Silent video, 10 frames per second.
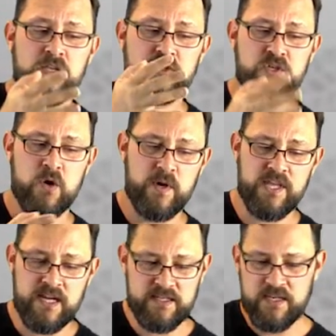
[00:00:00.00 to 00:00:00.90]
So what
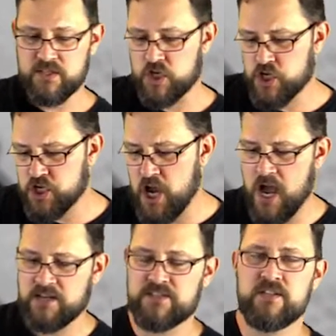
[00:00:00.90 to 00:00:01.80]
that does is
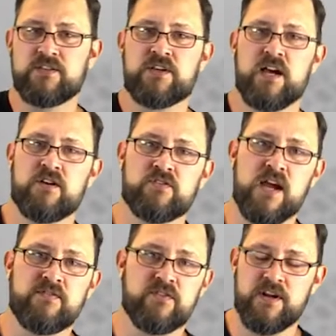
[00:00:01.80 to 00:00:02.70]
shocks the entire
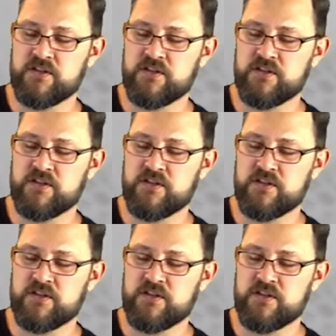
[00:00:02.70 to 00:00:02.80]
drivetrain.